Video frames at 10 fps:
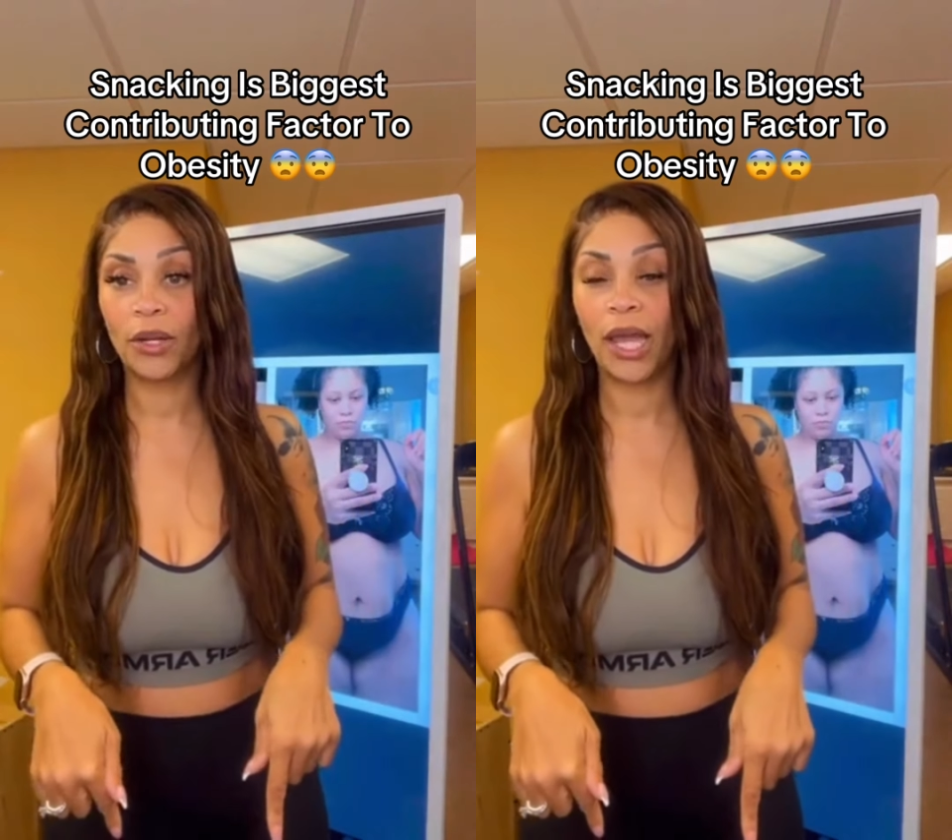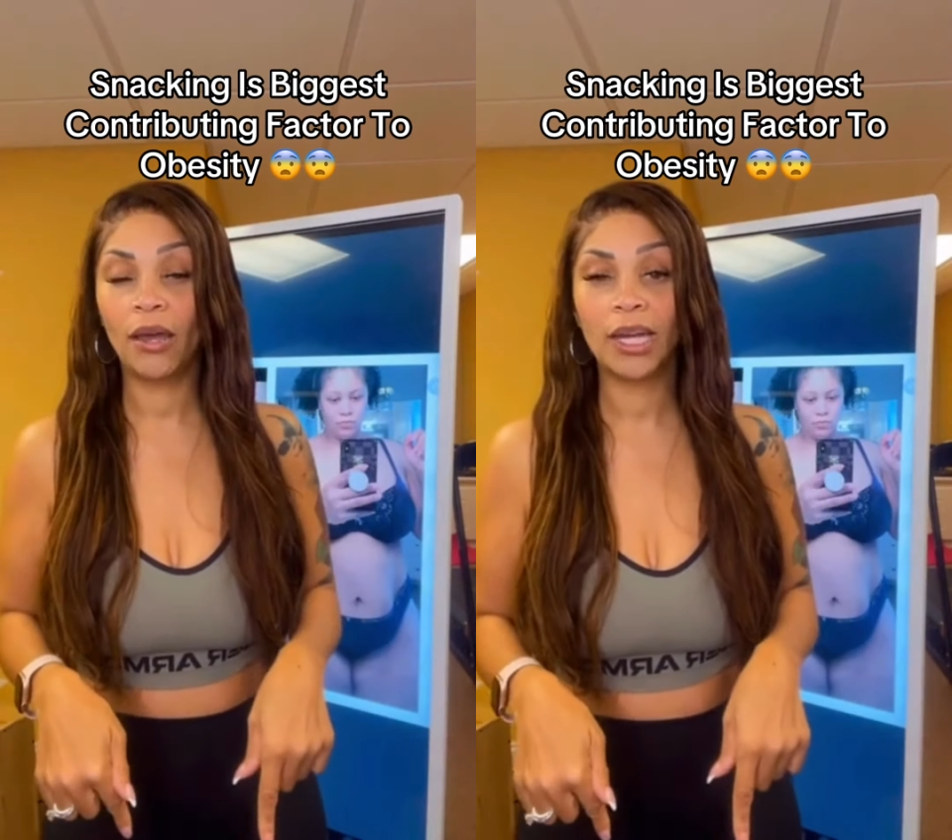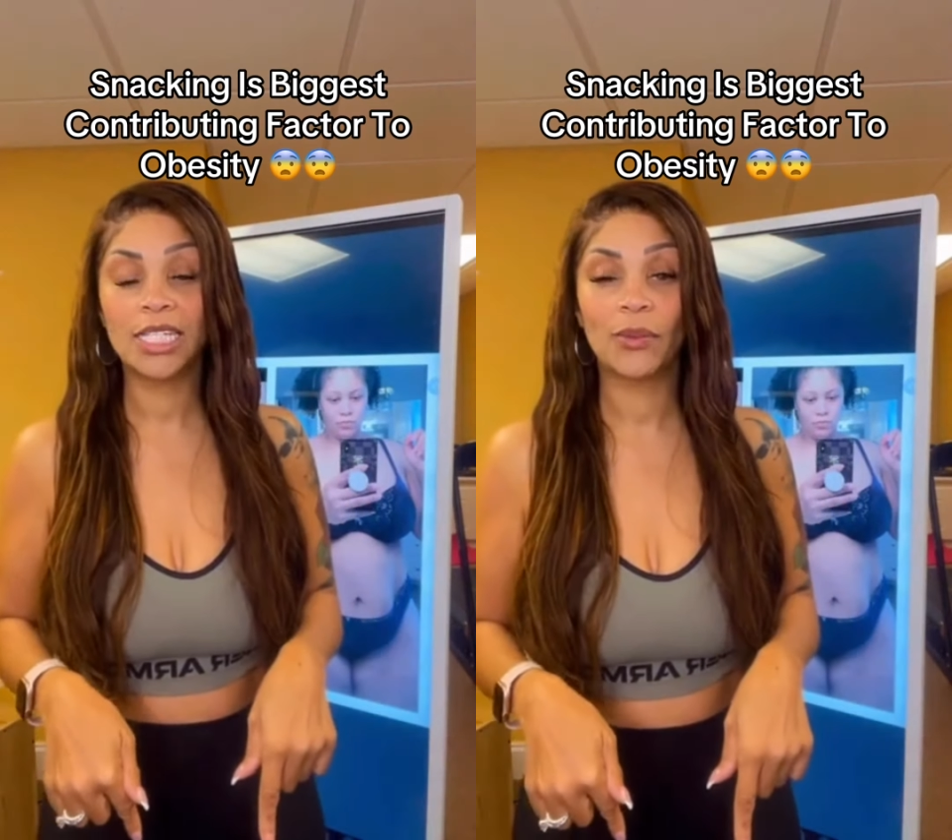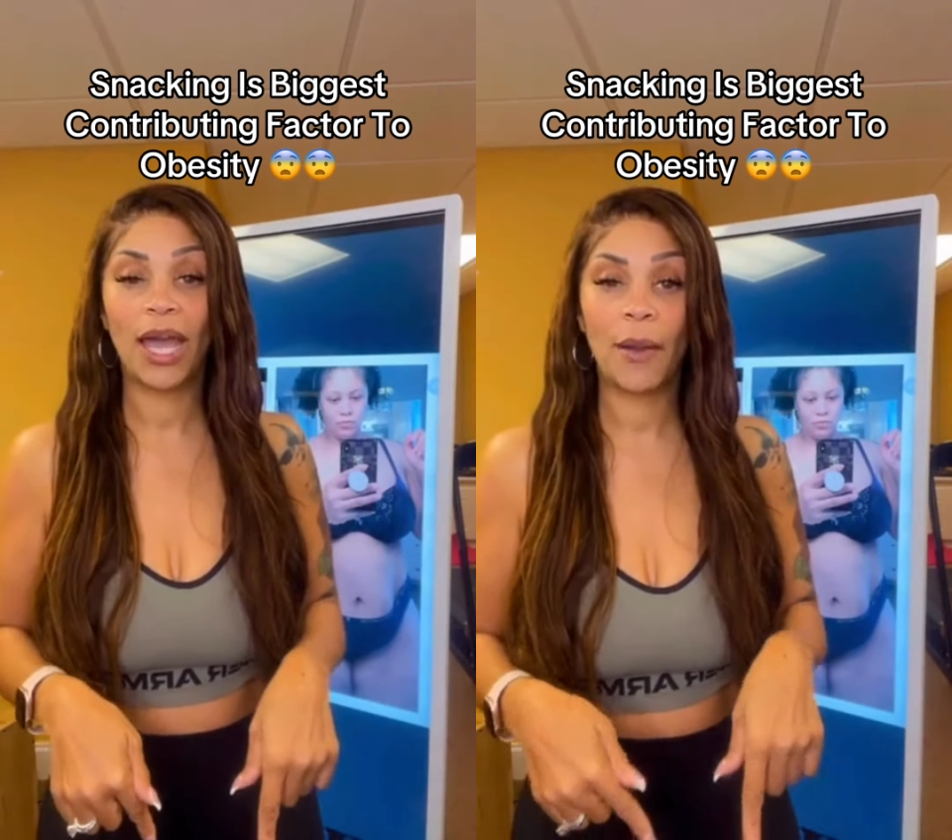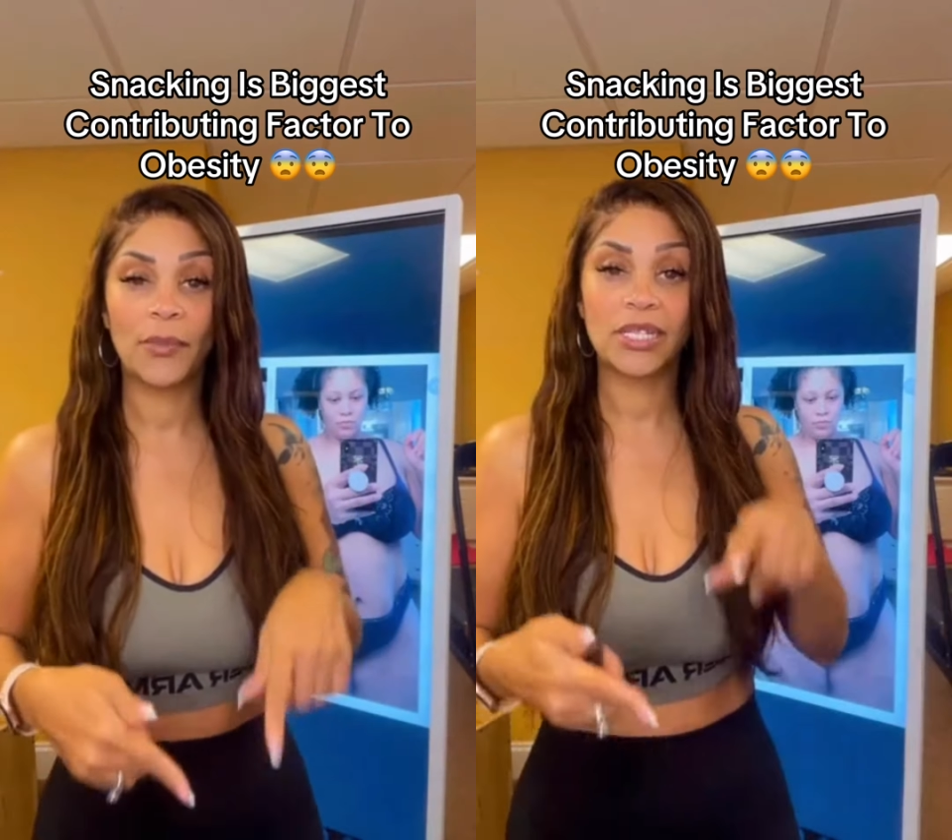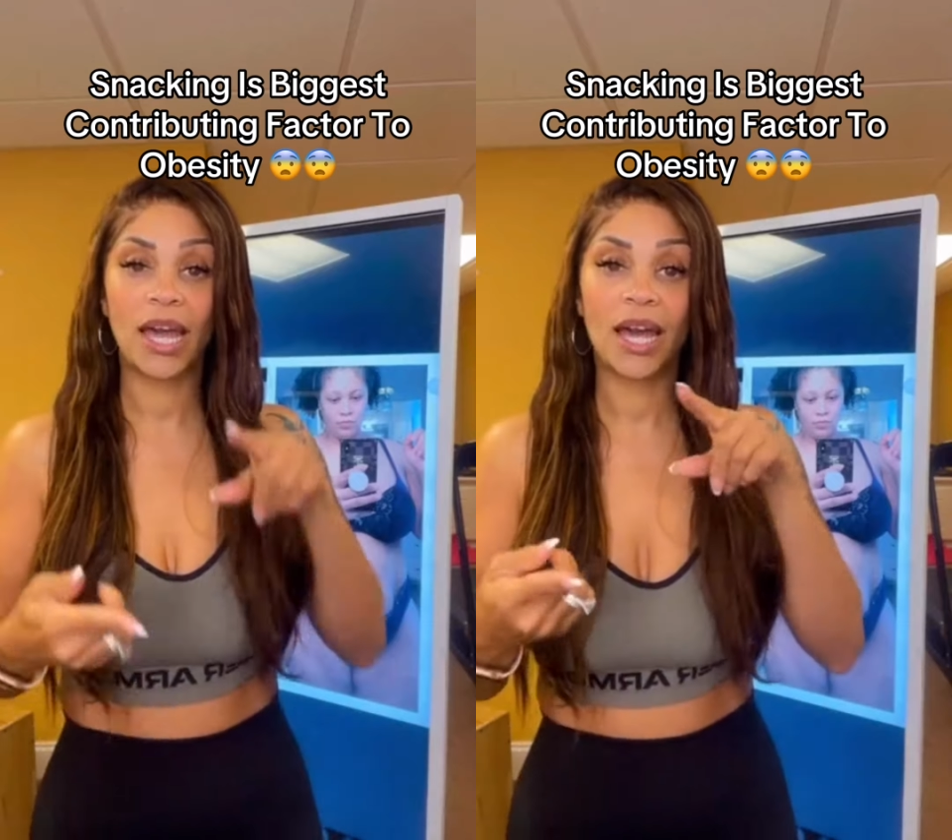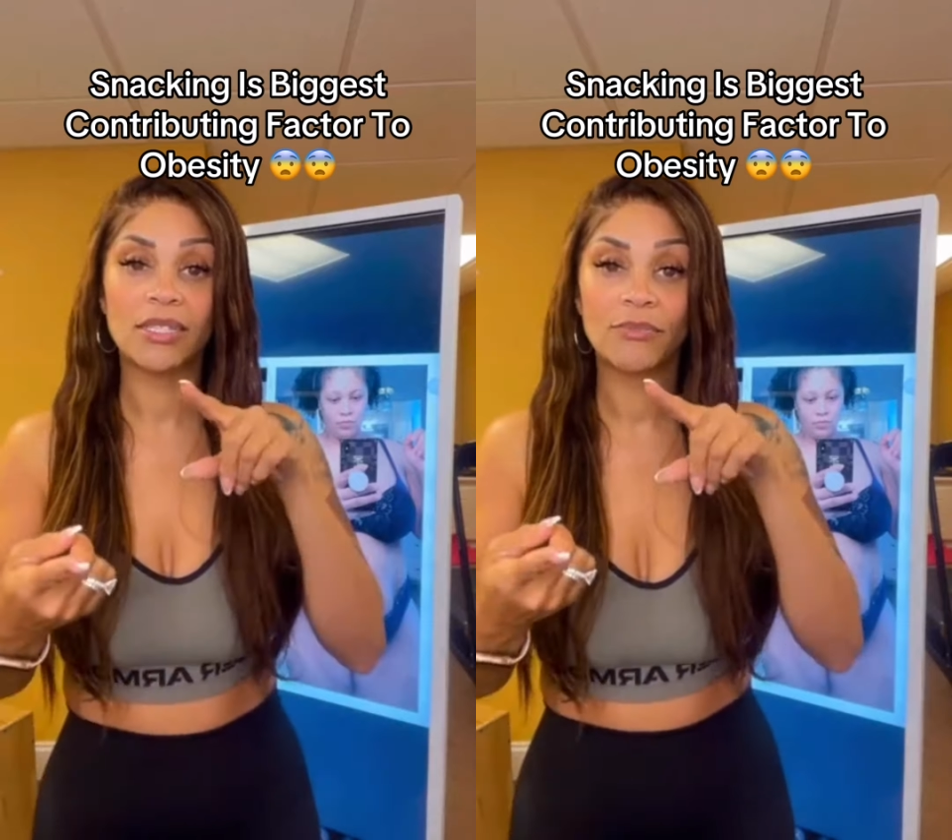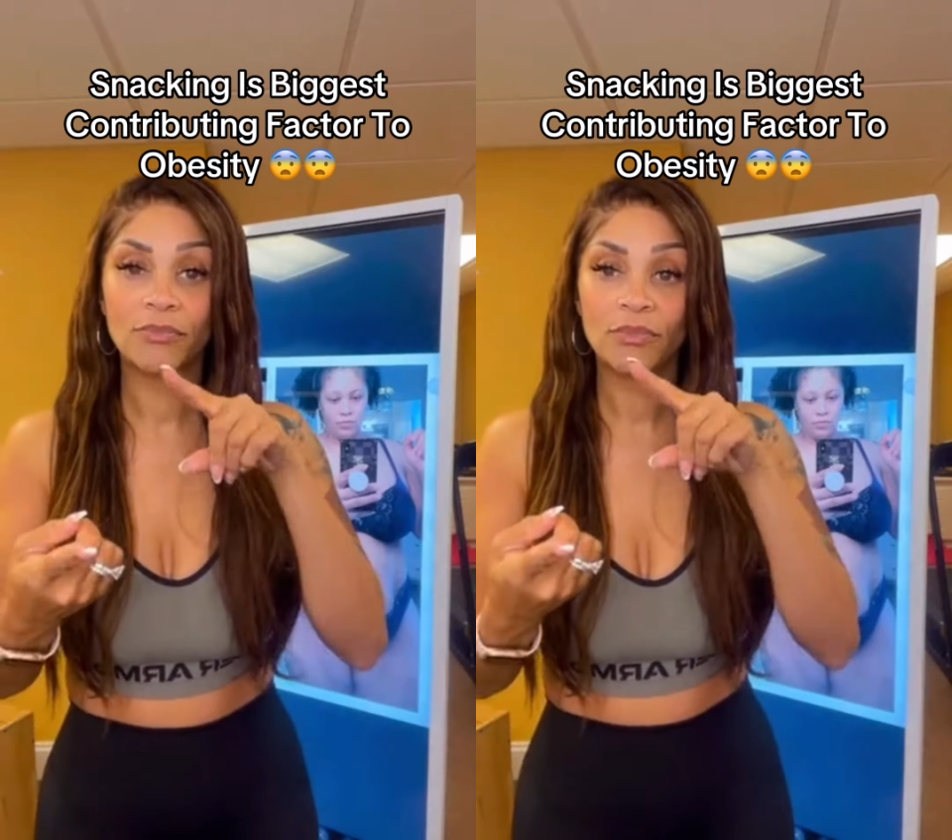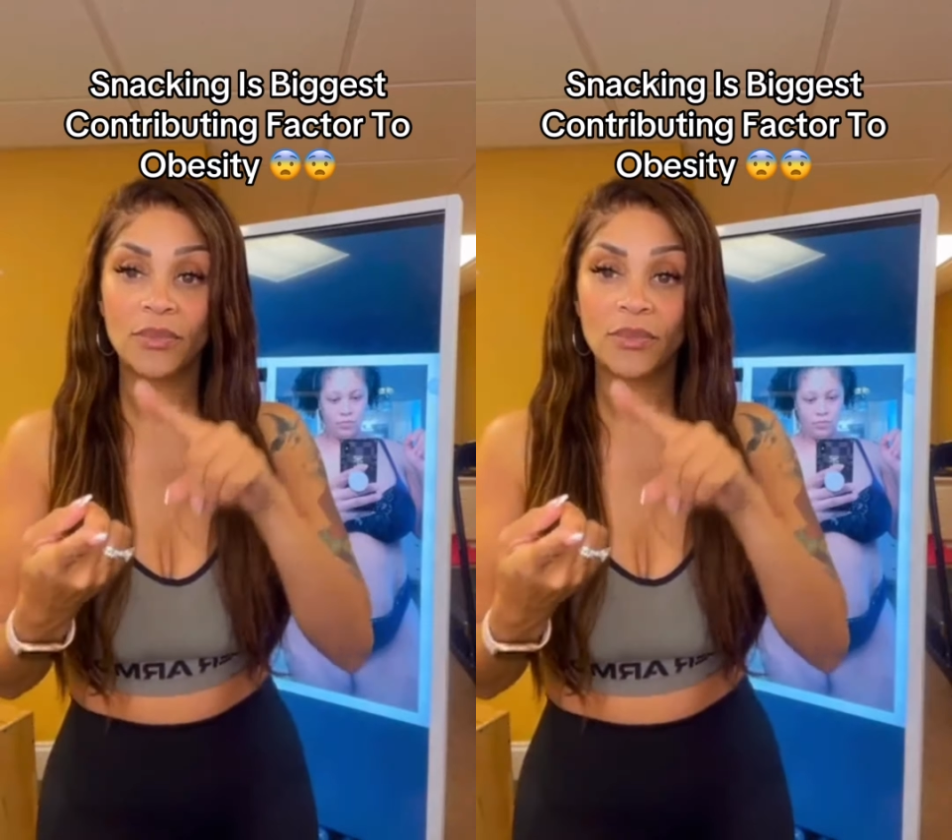down, guess what happens, guys?